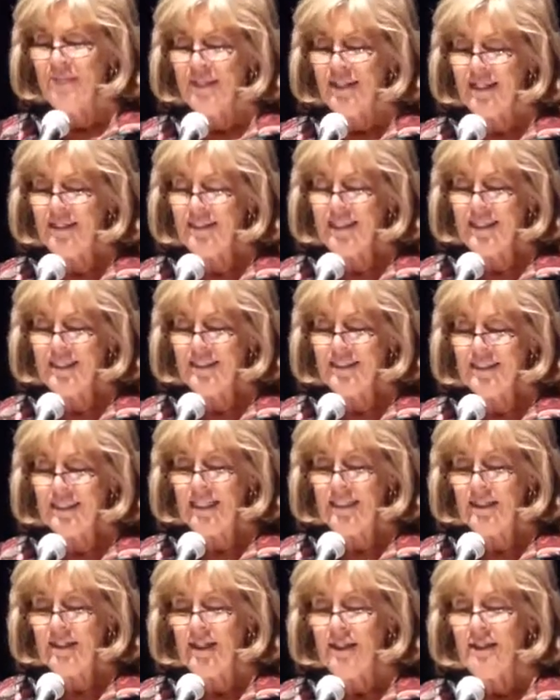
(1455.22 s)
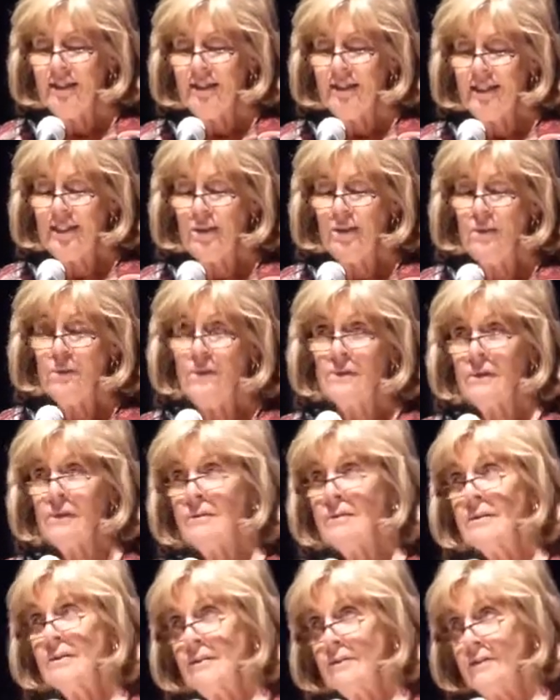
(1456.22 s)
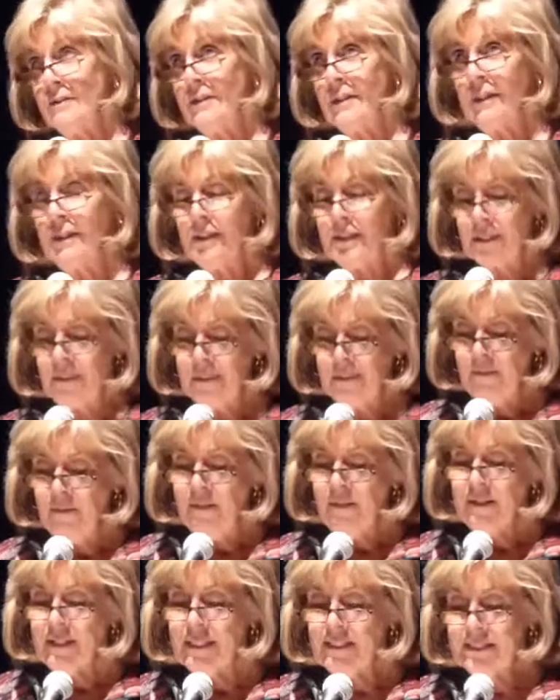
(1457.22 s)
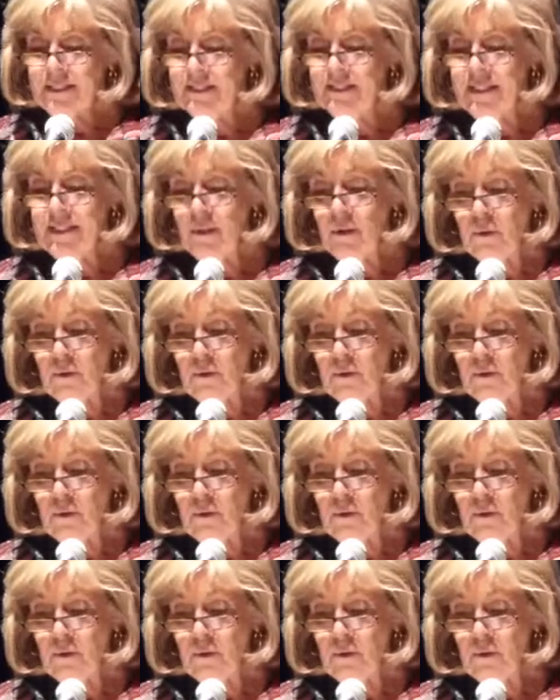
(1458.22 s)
And he said, the olders, look who's talking. They said, the